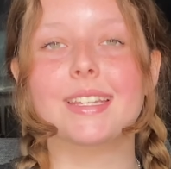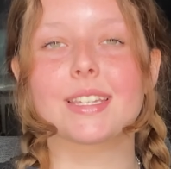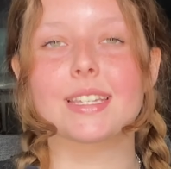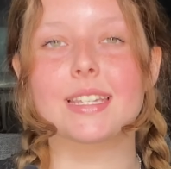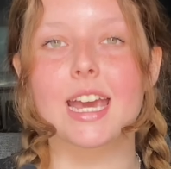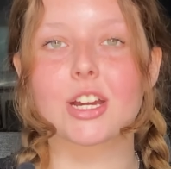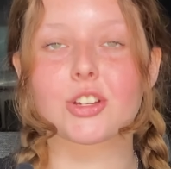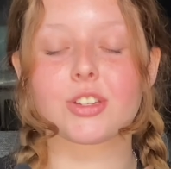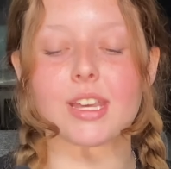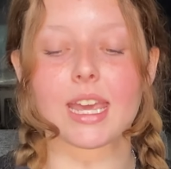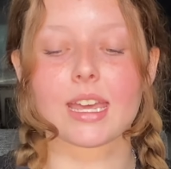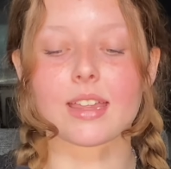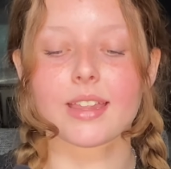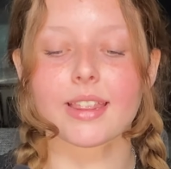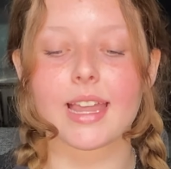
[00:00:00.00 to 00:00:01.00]
This is actually
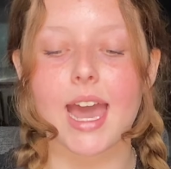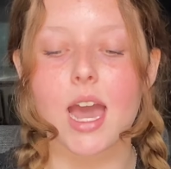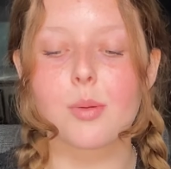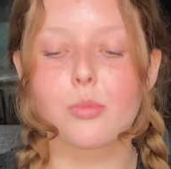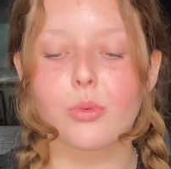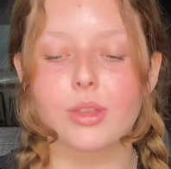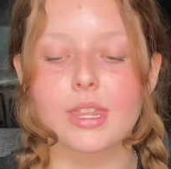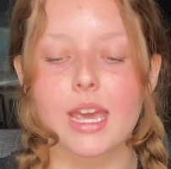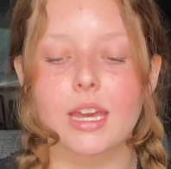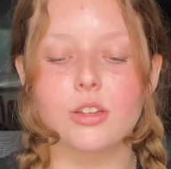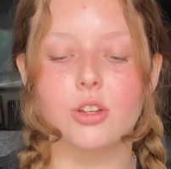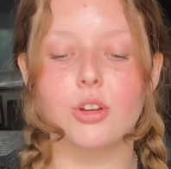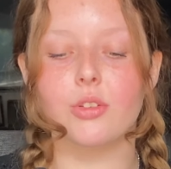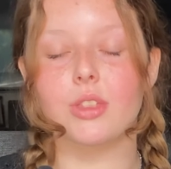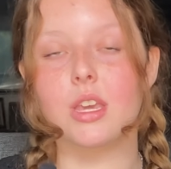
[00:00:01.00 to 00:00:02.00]
a collab with
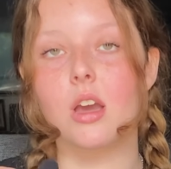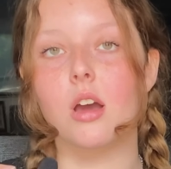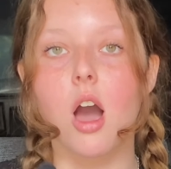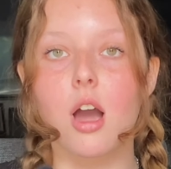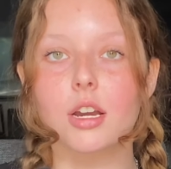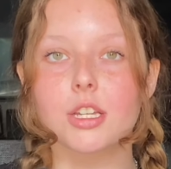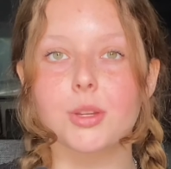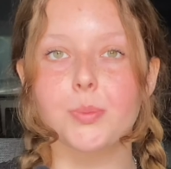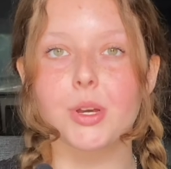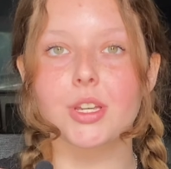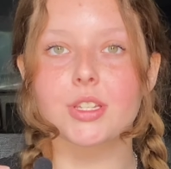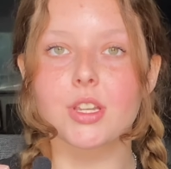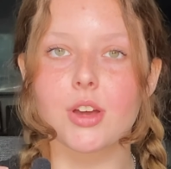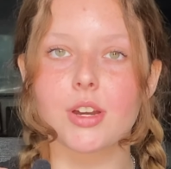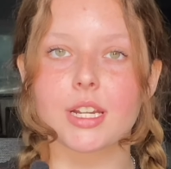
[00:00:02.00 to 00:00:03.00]
Edgar the
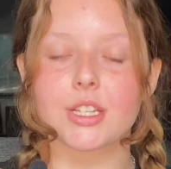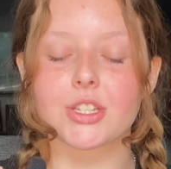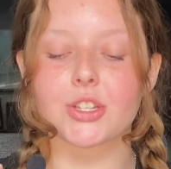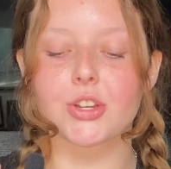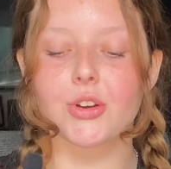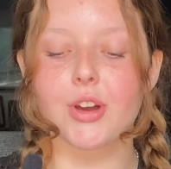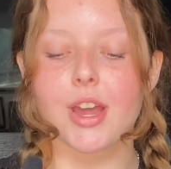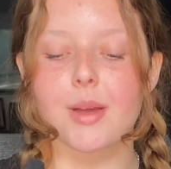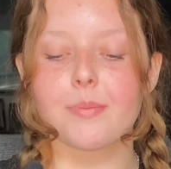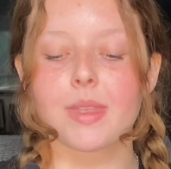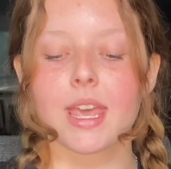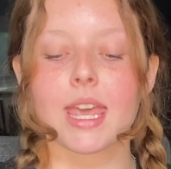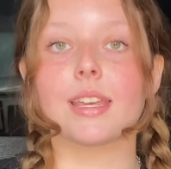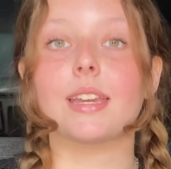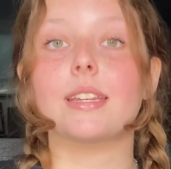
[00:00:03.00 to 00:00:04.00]
Octopus on Instagram.
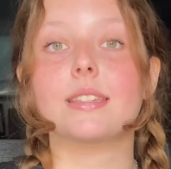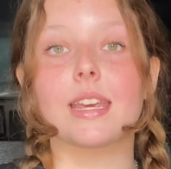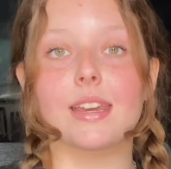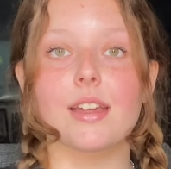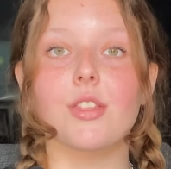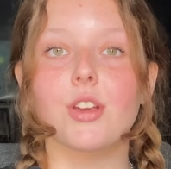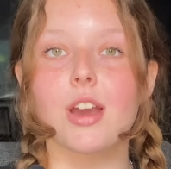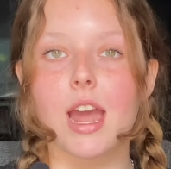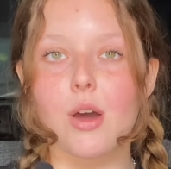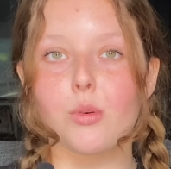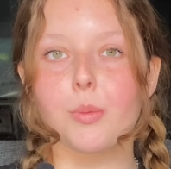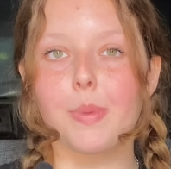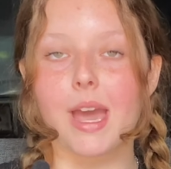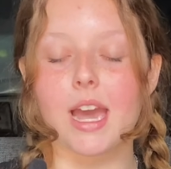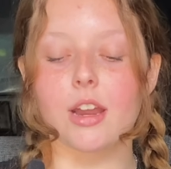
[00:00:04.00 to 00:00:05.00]
It is another
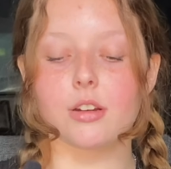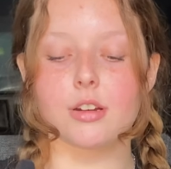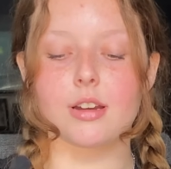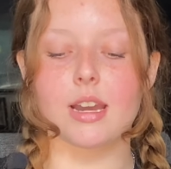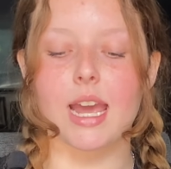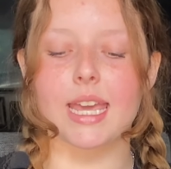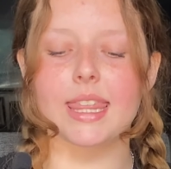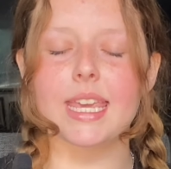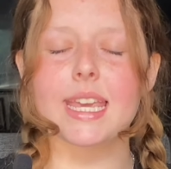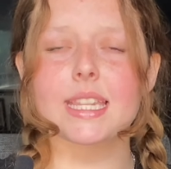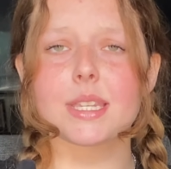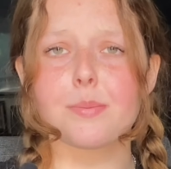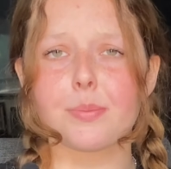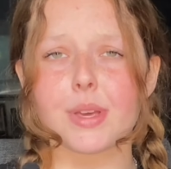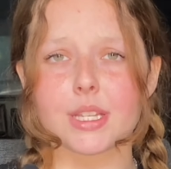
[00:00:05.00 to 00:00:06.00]
owl pattern. I think
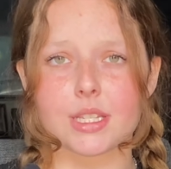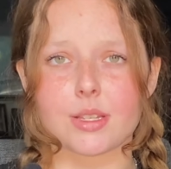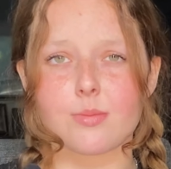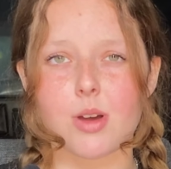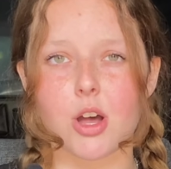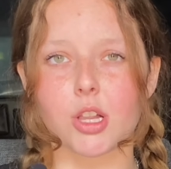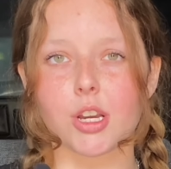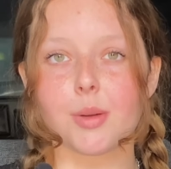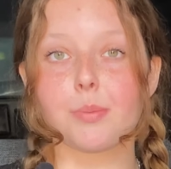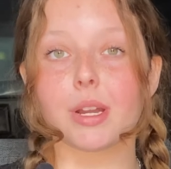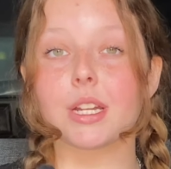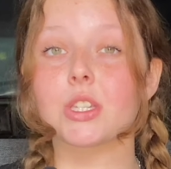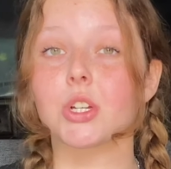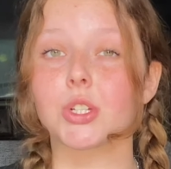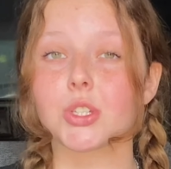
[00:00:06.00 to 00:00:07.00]
it's a bit smaller,
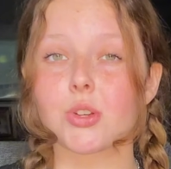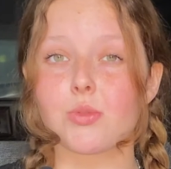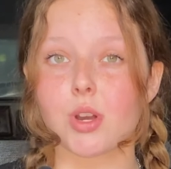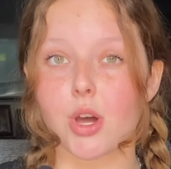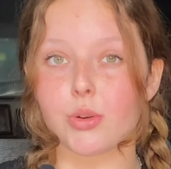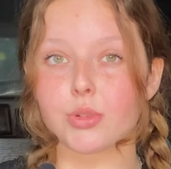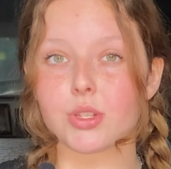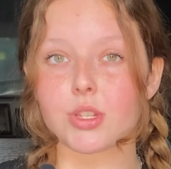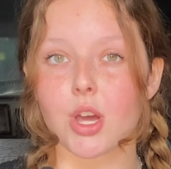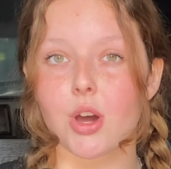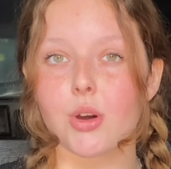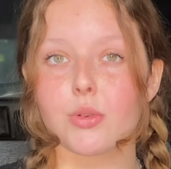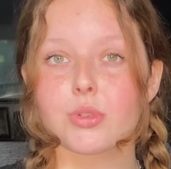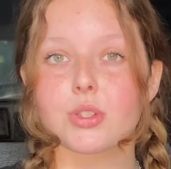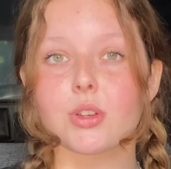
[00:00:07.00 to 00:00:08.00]
but it's also no
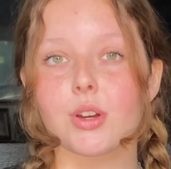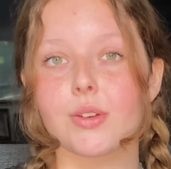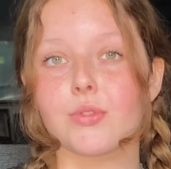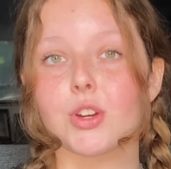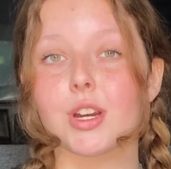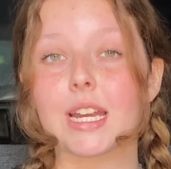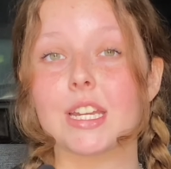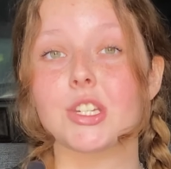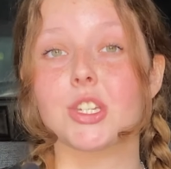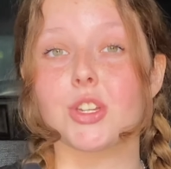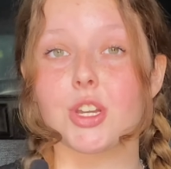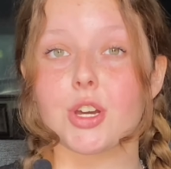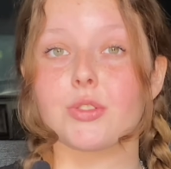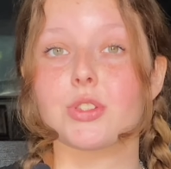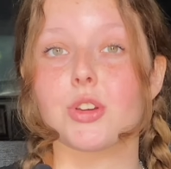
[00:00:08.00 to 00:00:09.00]
sew. So if you're into
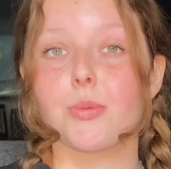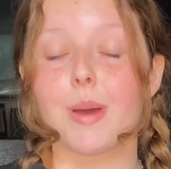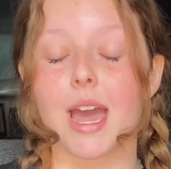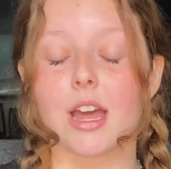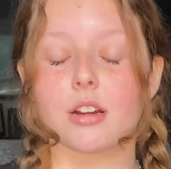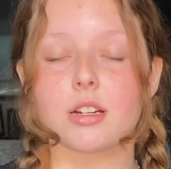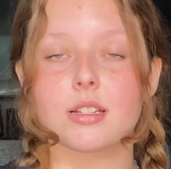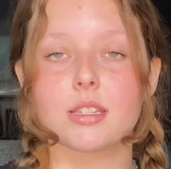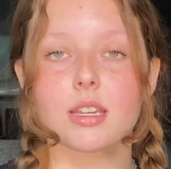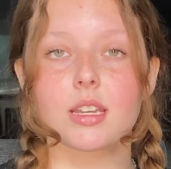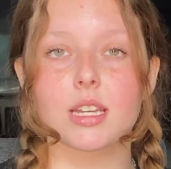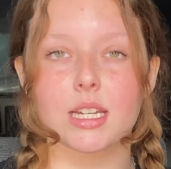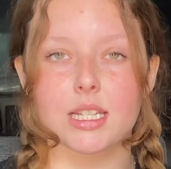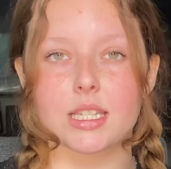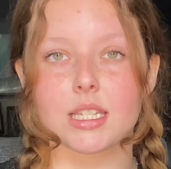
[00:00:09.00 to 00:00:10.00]
no sew patterns,
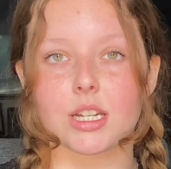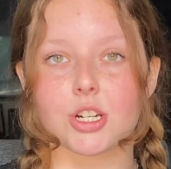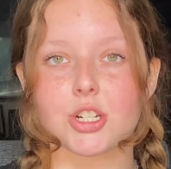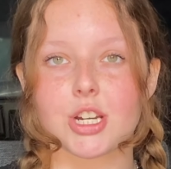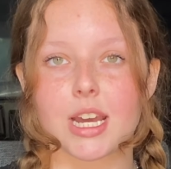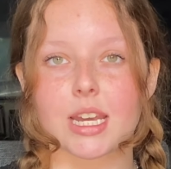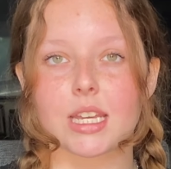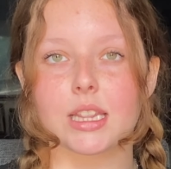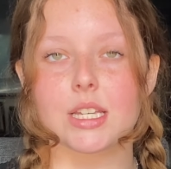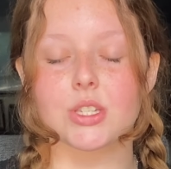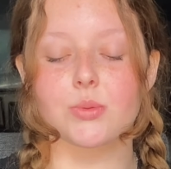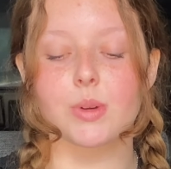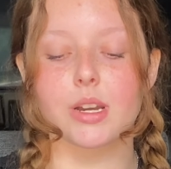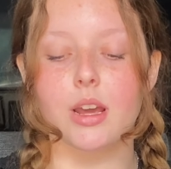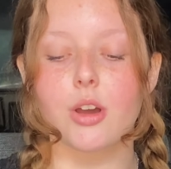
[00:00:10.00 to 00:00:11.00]
consider checking this one